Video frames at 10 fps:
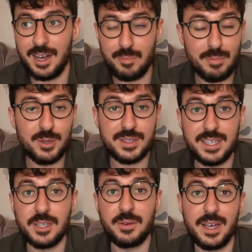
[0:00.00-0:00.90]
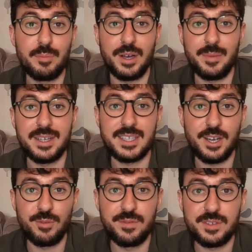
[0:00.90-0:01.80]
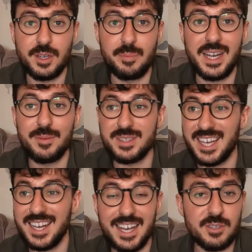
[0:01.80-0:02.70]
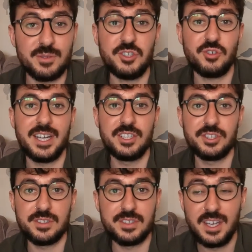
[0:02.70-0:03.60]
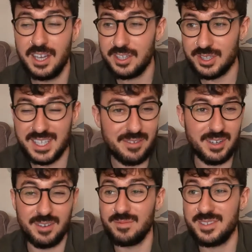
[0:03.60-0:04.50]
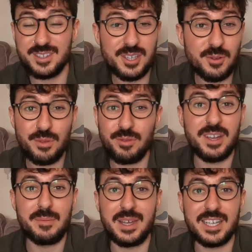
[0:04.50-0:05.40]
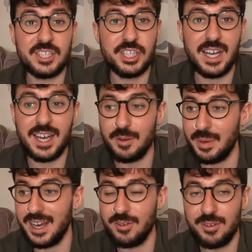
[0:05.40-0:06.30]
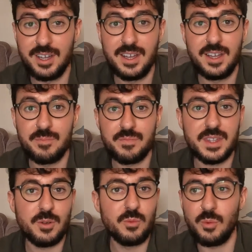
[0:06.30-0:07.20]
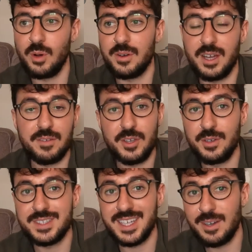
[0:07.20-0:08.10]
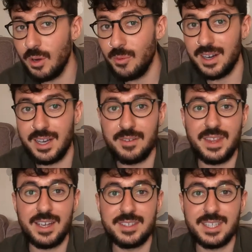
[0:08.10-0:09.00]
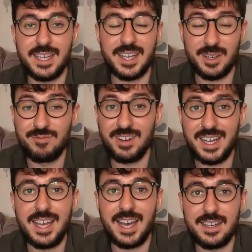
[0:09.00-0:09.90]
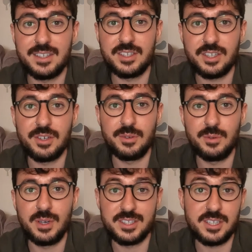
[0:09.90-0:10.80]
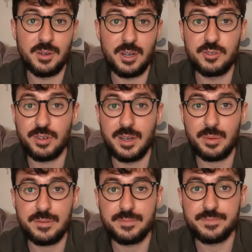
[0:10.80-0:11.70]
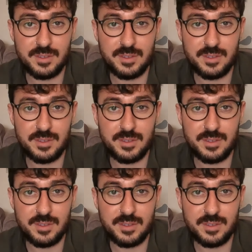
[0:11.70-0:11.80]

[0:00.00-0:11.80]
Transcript: I'm mostly doing it by myself. So being able to connect with strangers, just having a 2-3 minute chat about what wildlife you've seen, what wildlife they've seen, it can really add to a solo trip.